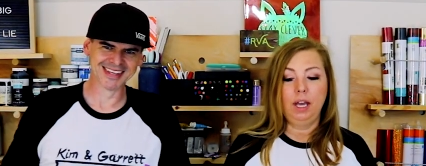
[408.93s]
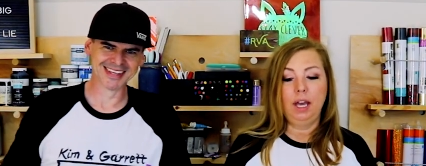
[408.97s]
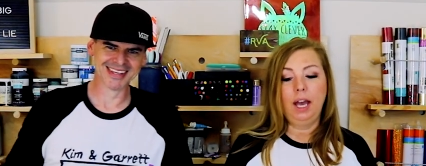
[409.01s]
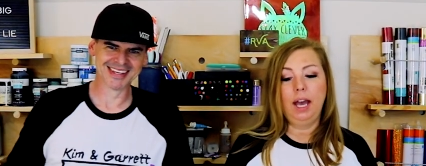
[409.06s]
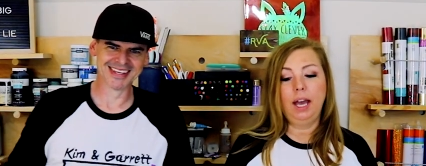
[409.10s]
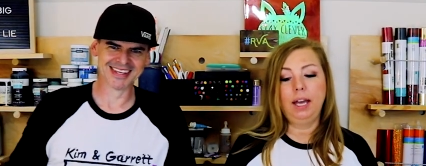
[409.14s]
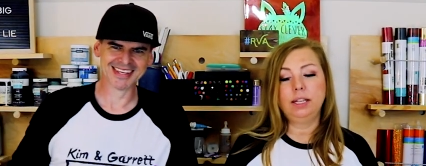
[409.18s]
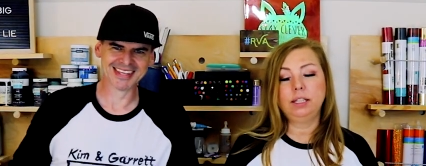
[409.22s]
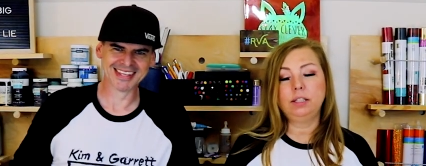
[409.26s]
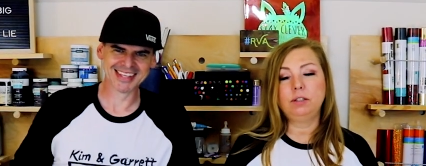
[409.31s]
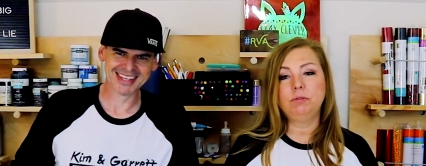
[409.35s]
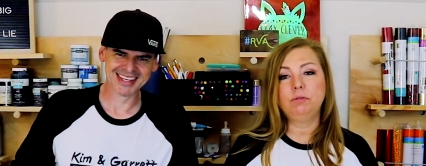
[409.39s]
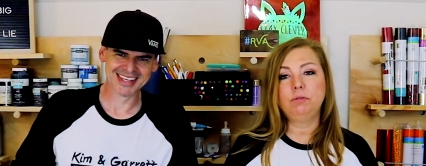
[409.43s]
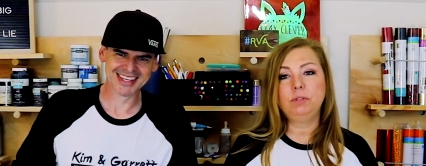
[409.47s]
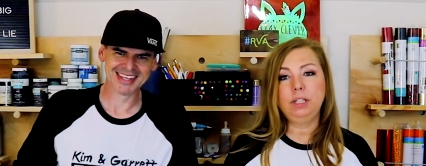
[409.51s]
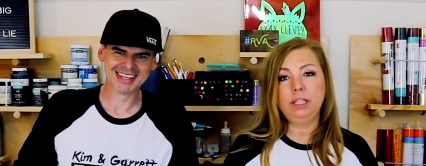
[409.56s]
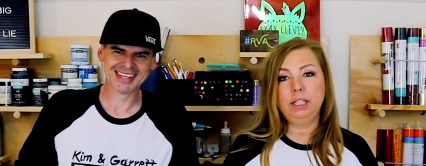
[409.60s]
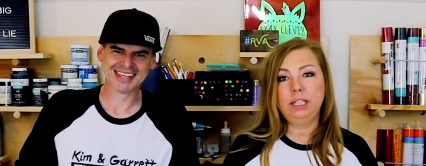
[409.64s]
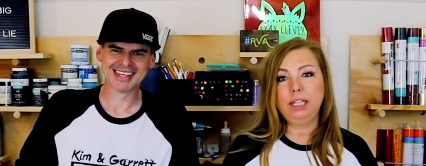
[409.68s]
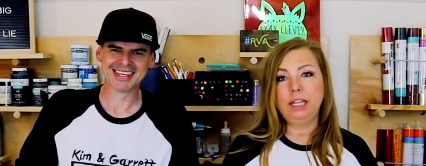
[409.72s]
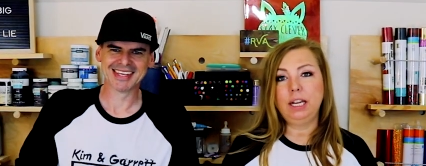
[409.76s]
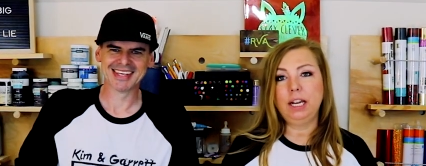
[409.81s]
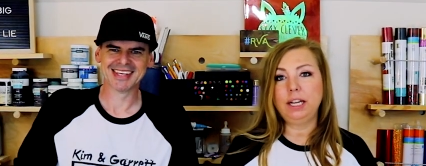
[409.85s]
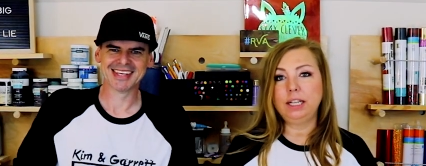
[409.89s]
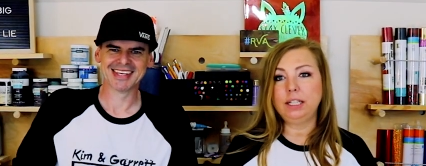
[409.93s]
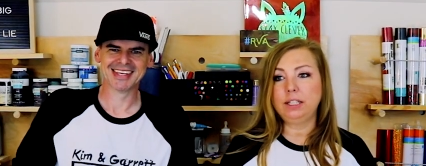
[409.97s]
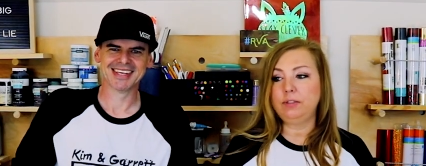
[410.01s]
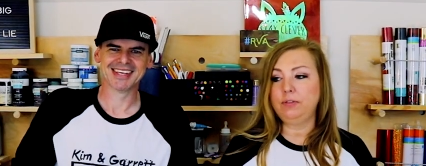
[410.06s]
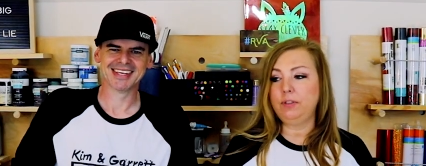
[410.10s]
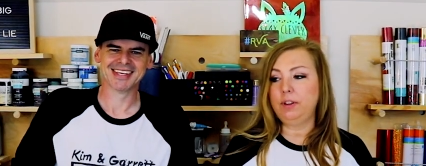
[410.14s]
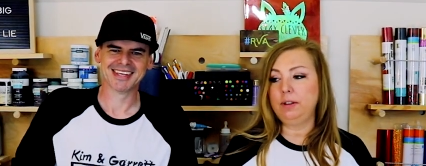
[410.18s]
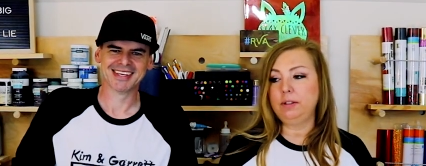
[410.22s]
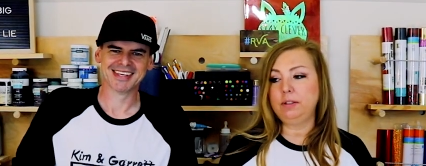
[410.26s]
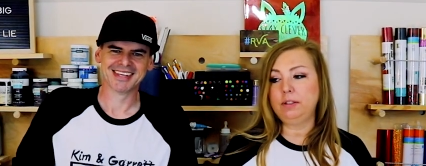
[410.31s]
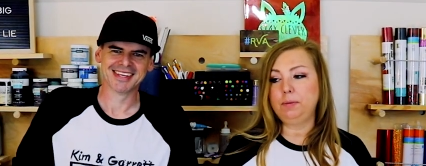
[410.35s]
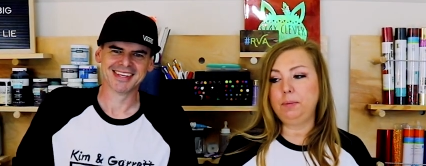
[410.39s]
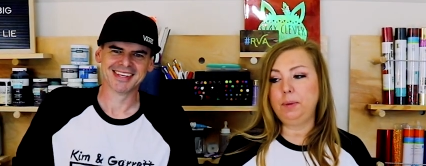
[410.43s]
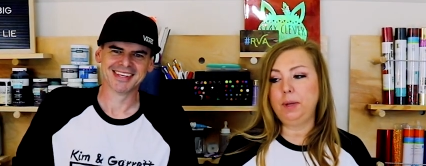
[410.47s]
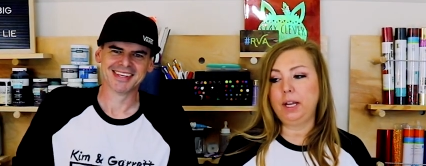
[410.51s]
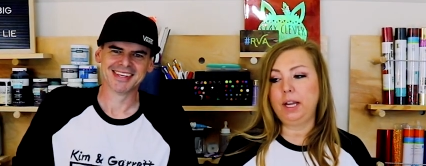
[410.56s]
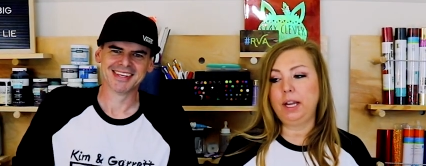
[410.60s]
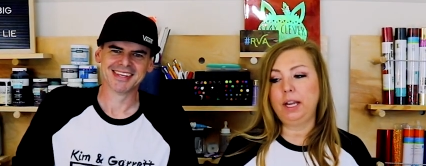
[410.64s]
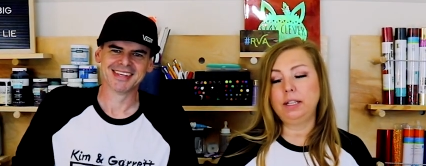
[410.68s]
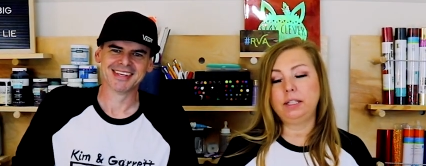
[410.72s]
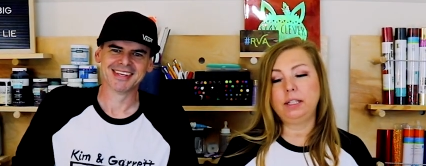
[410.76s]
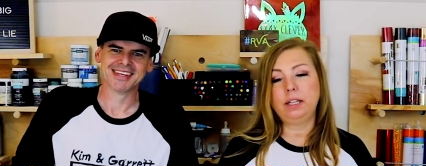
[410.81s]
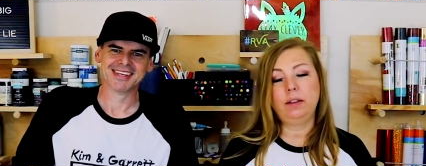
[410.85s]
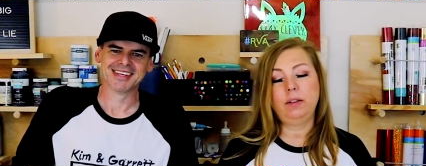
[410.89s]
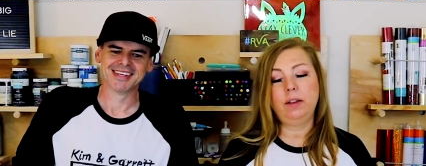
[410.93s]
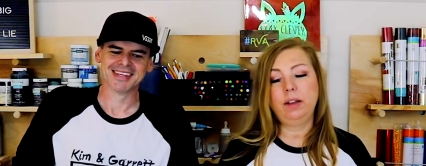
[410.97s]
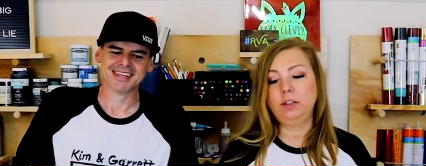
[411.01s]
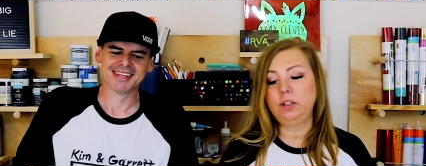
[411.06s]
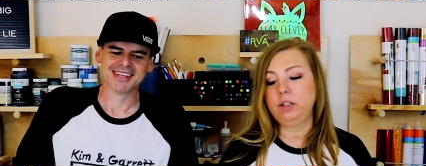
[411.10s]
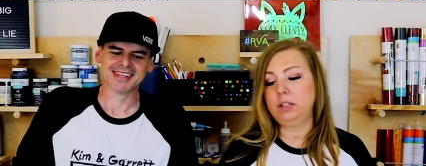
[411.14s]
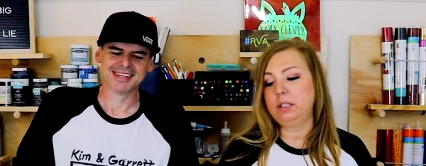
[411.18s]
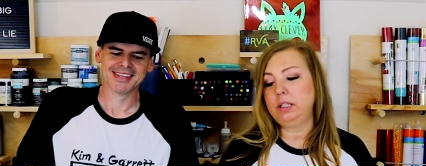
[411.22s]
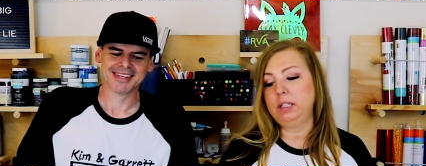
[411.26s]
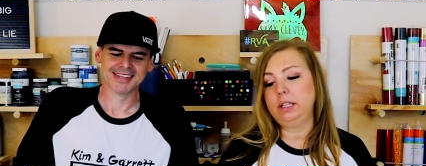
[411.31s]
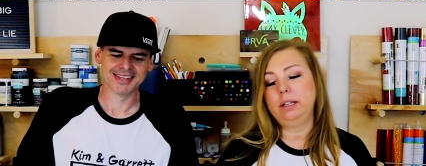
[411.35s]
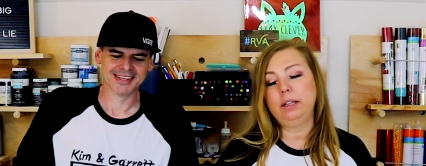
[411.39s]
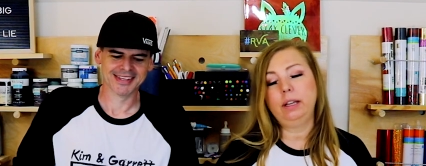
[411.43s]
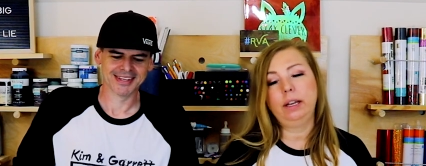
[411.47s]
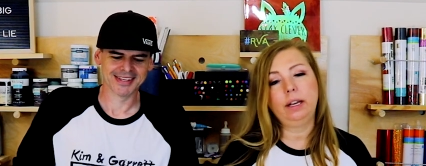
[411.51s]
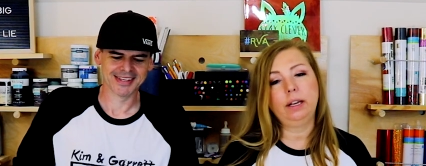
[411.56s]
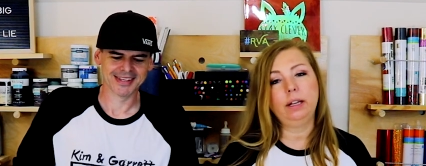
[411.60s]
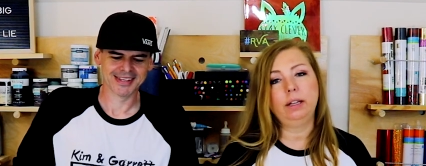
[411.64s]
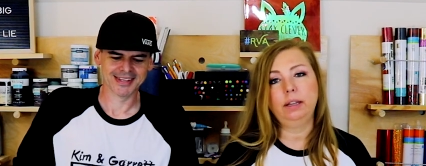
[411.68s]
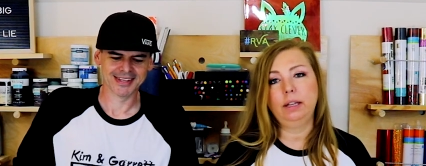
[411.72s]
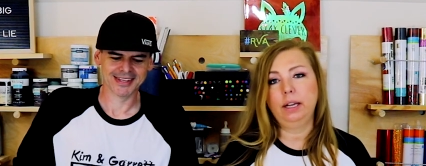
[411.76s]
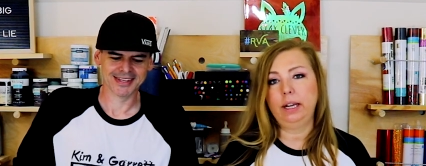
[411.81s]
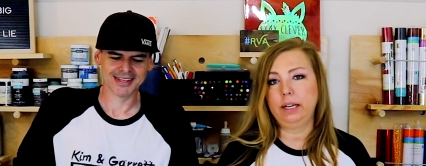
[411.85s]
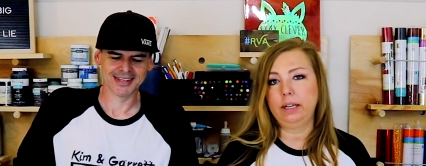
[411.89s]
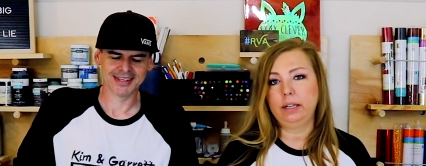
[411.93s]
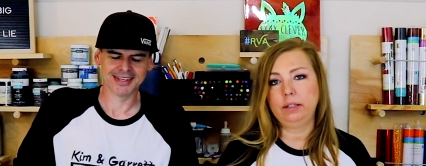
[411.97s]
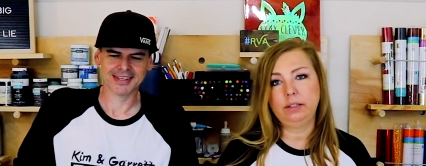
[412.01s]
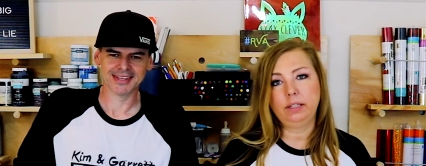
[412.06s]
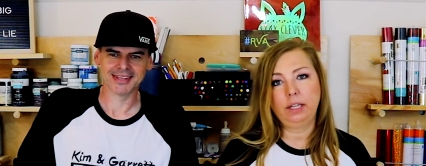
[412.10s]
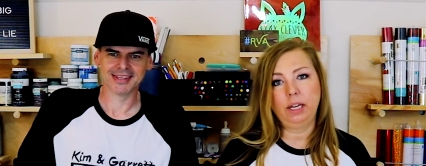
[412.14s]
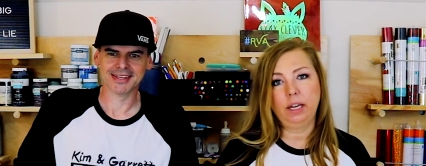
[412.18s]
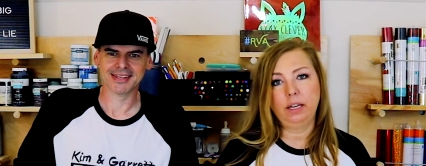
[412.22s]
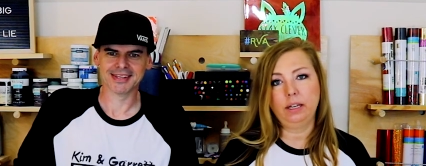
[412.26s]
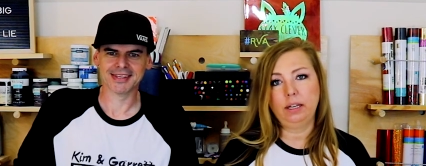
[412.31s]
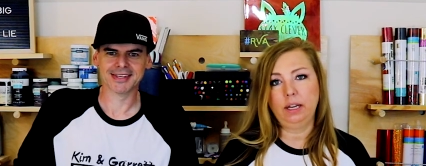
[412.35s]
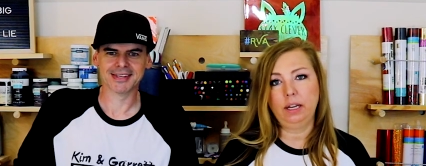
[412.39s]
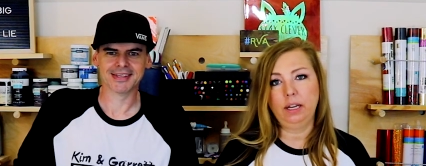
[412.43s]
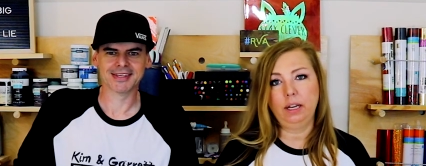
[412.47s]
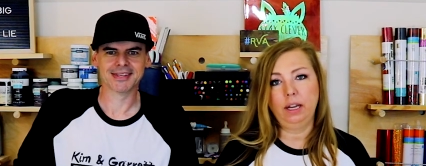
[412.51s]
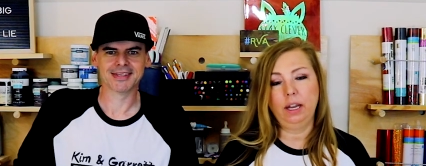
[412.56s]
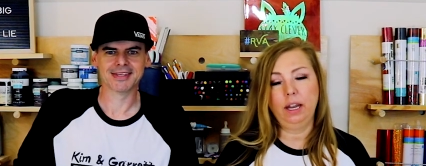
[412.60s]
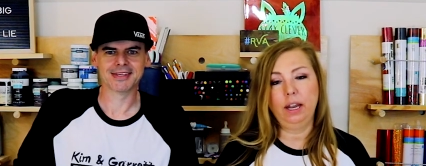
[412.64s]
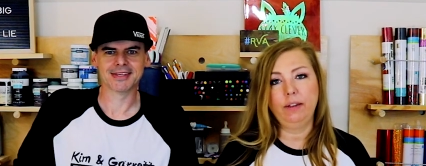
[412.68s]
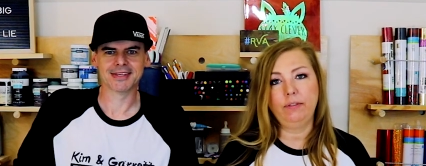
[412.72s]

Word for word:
Speaker 1: has really nice fence pickets and they just need like a like sanding,